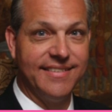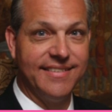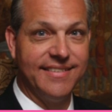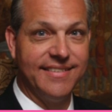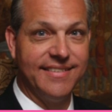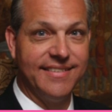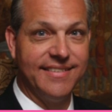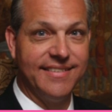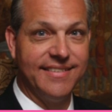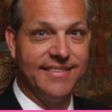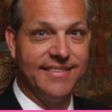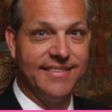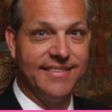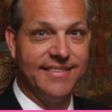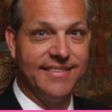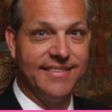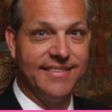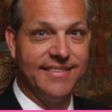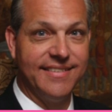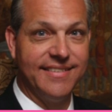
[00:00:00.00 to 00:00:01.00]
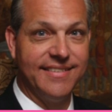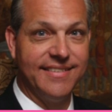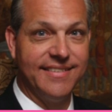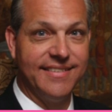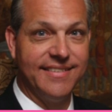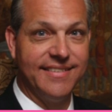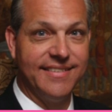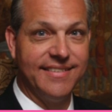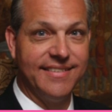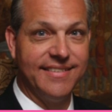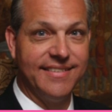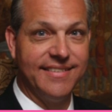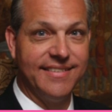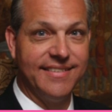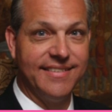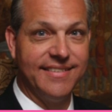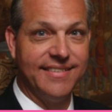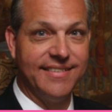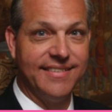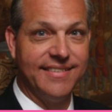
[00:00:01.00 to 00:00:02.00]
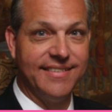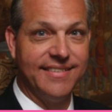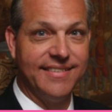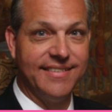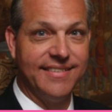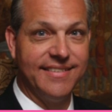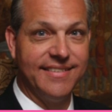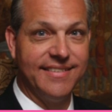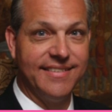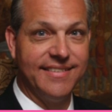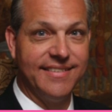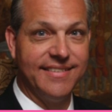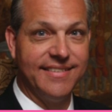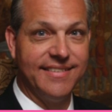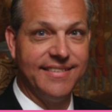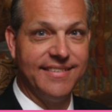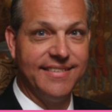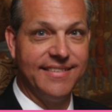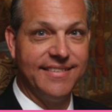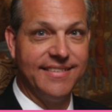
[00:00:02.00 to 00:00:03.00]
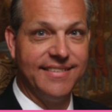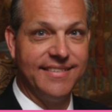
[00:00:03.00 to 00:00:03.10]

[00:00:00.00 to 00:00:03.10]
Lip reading: [no speech]